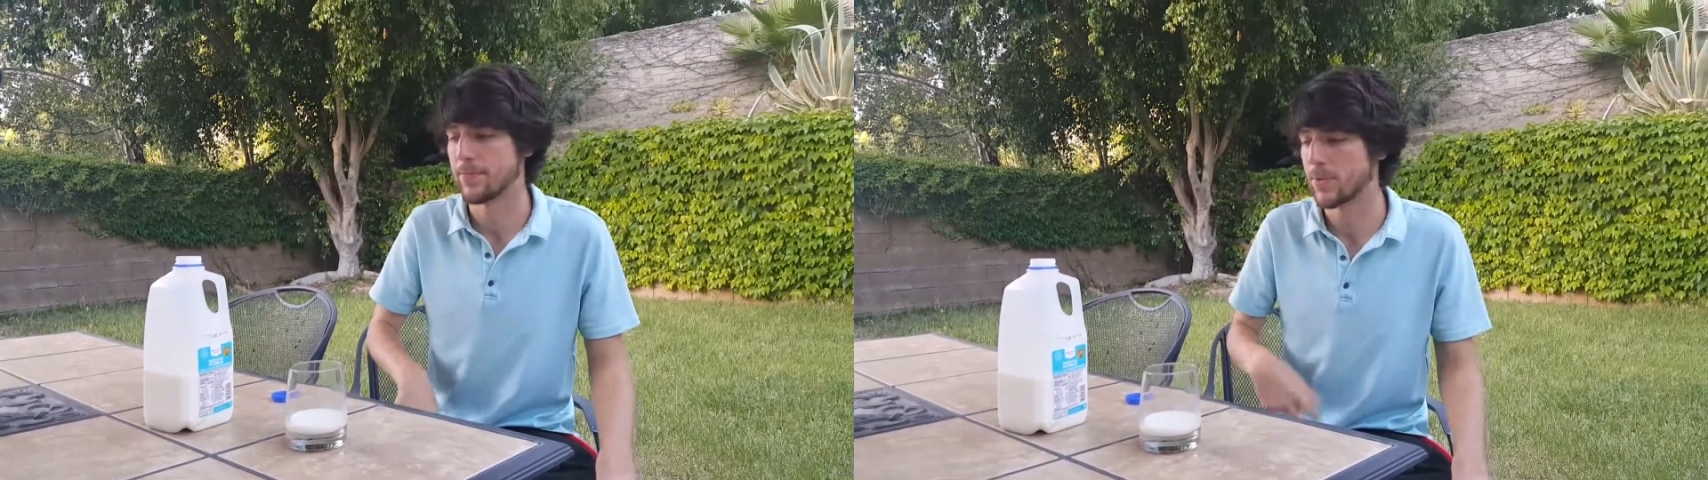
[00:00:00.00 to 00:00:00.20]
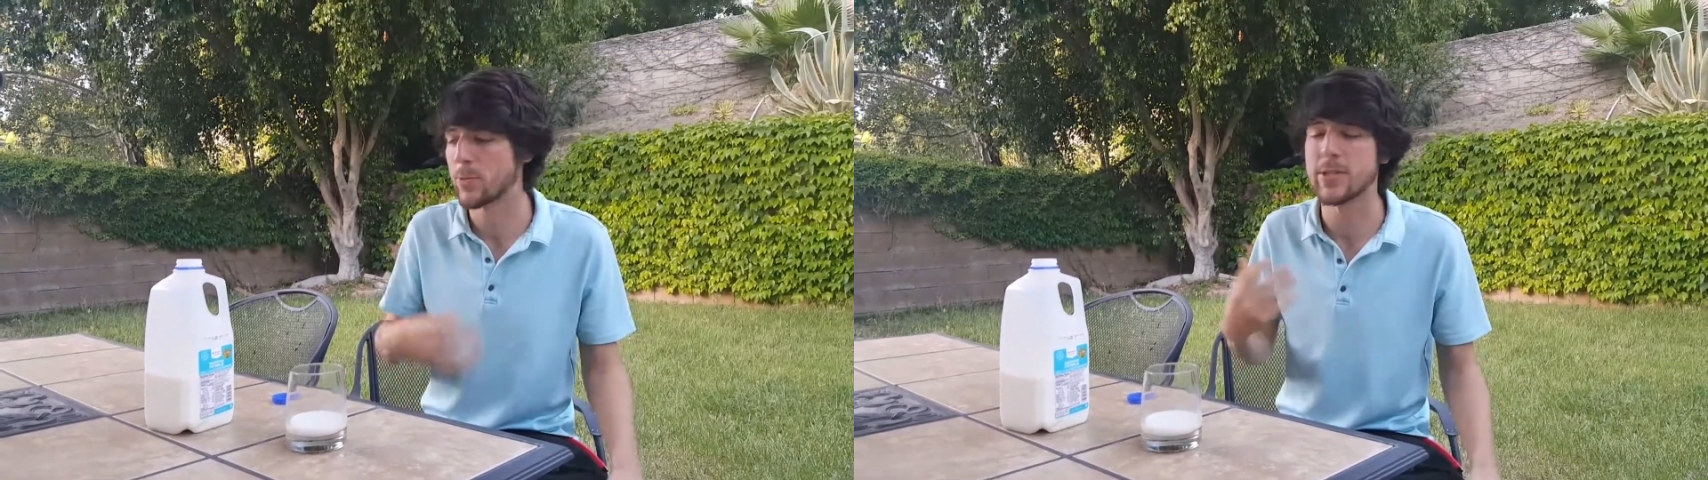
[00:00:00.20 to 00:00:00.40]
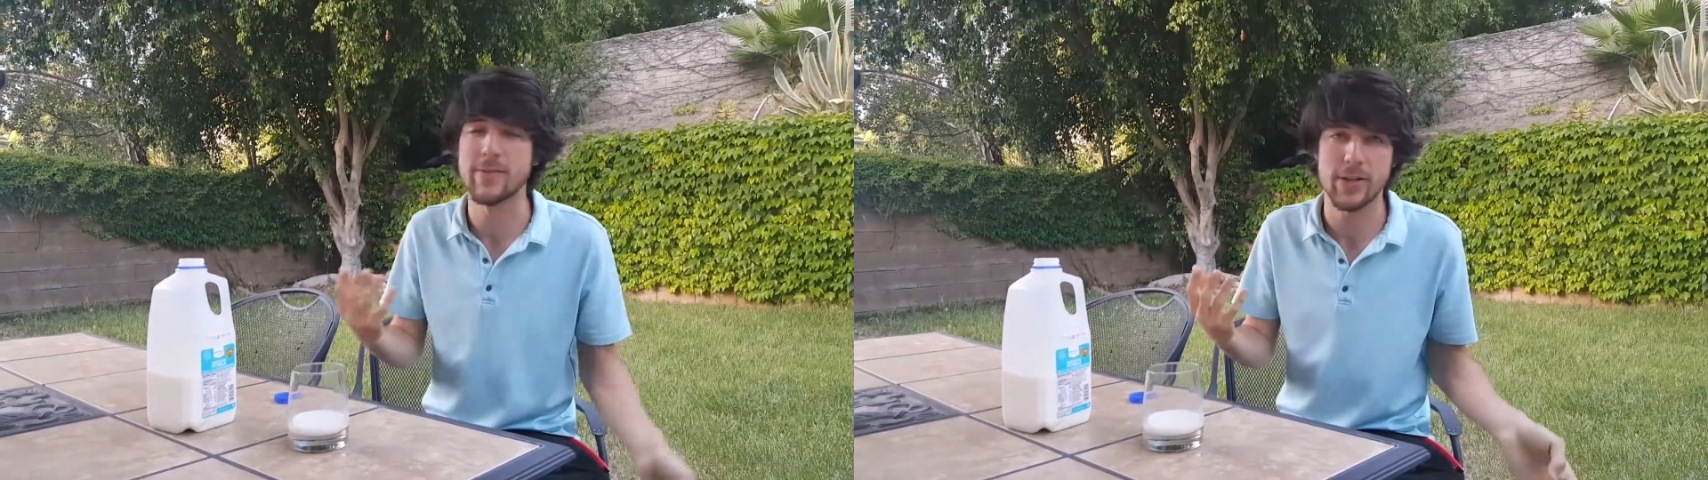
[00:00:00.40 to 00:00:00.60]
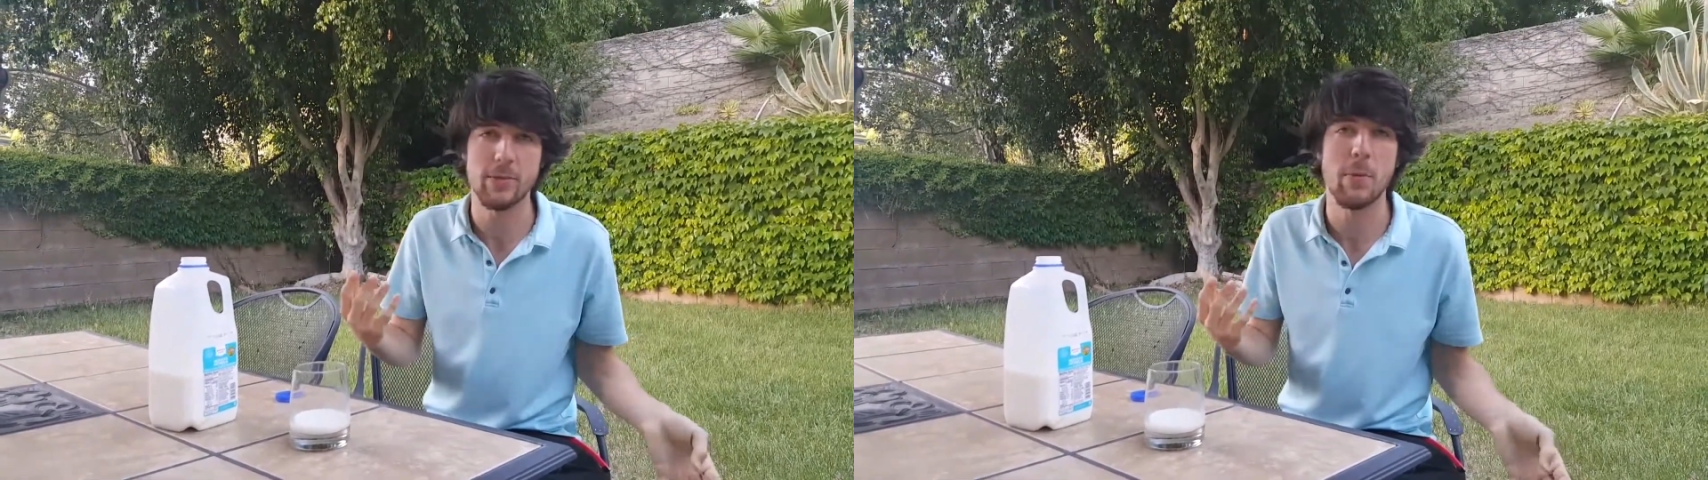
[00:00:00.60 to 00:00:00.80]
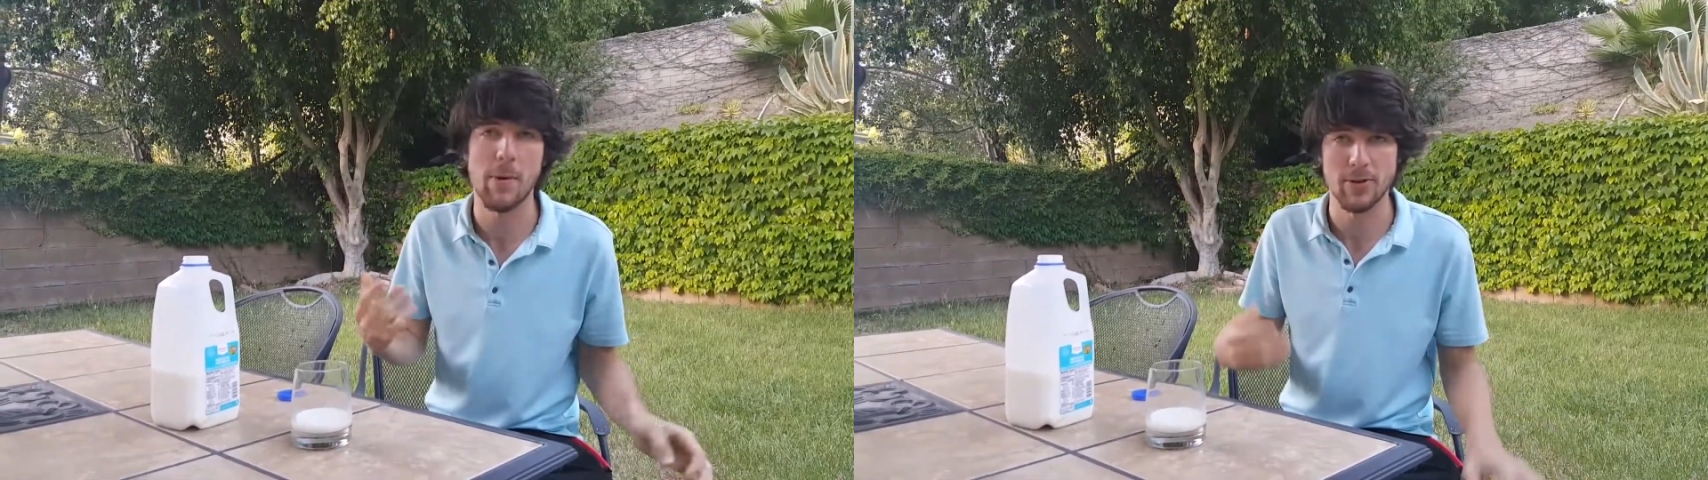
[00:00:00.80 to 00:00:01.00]
specifically
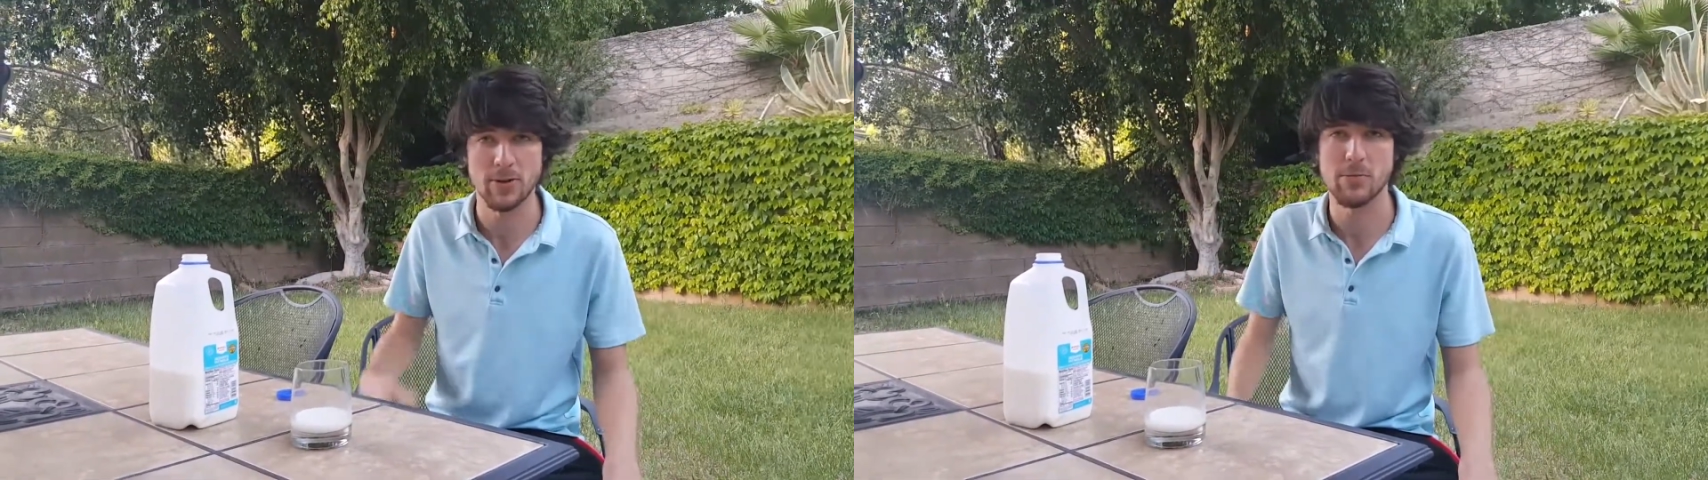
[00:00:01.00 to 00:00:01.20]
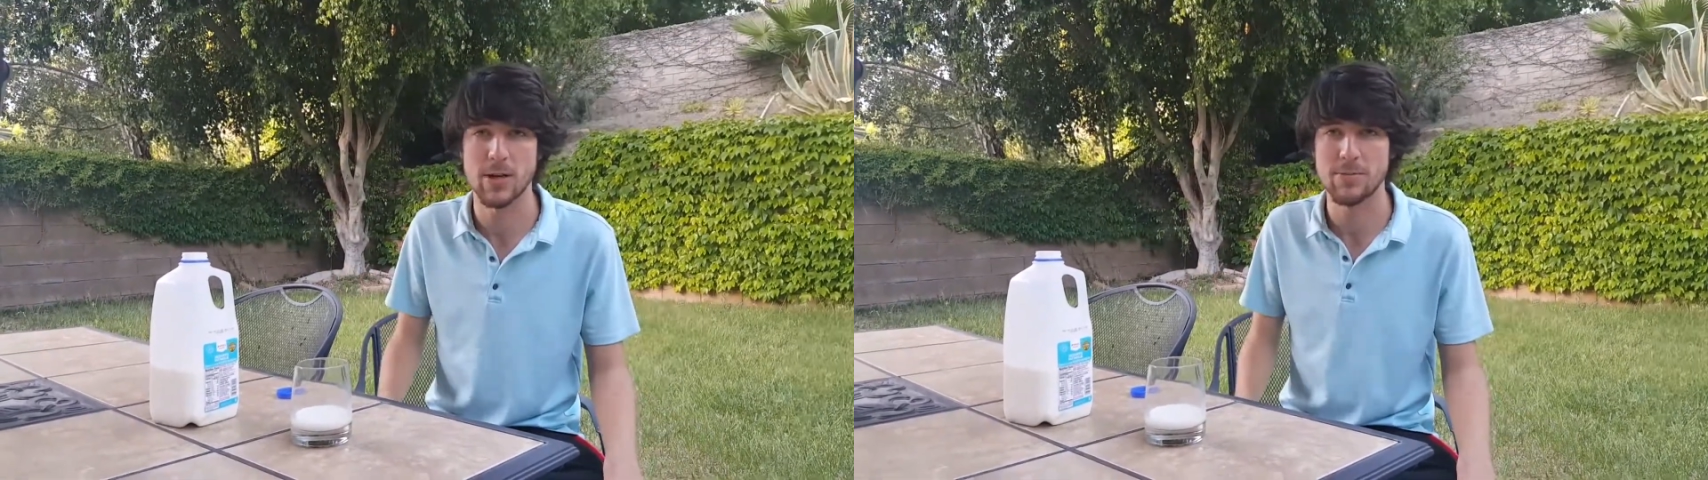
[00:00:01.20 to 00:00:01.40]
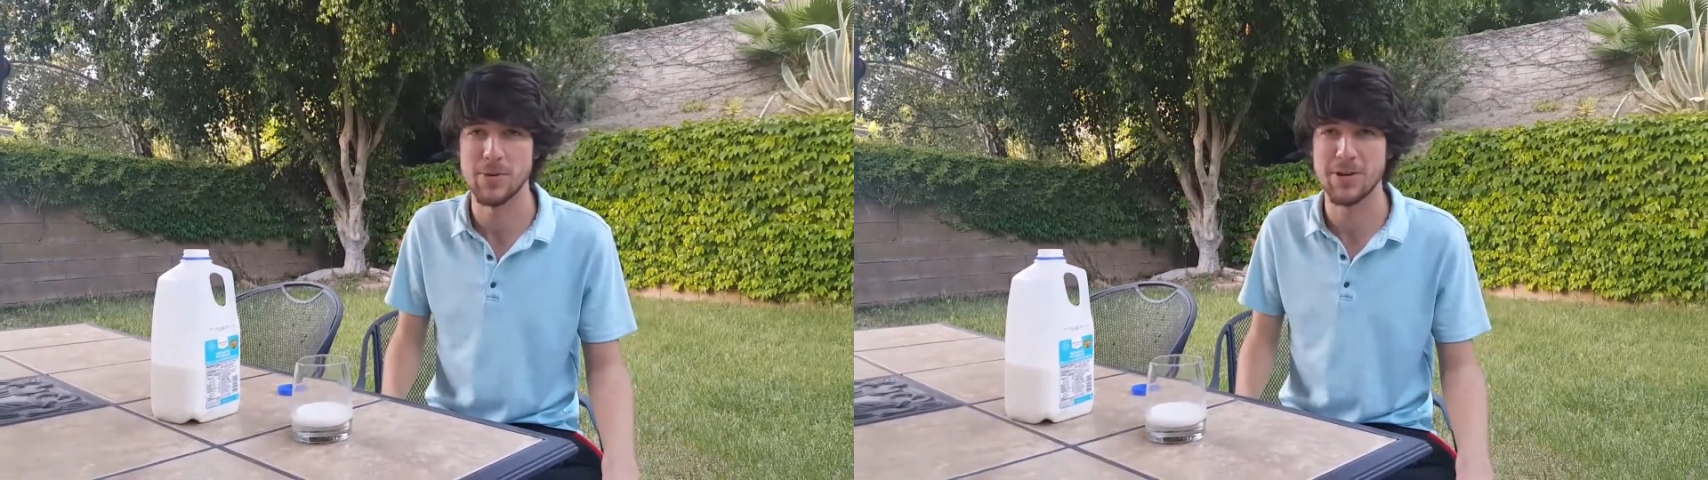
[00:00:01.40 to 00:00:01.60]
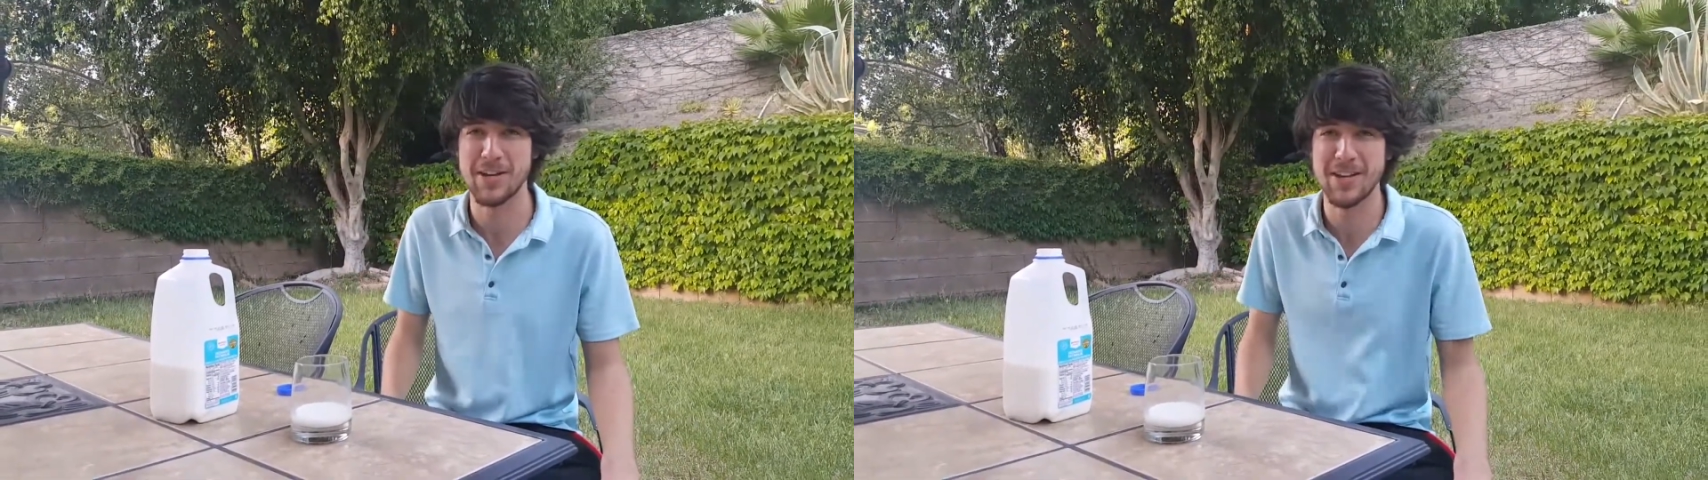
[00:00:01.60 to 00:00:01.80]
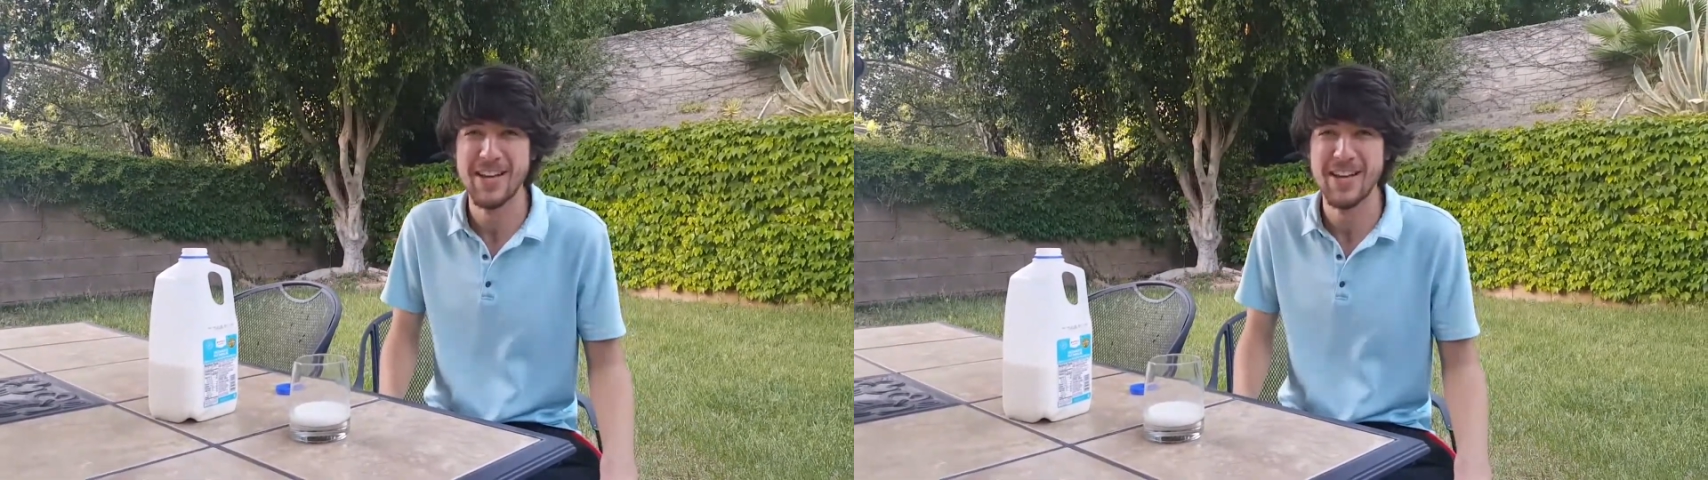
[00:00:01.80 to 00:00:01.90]
my mother's breast milk.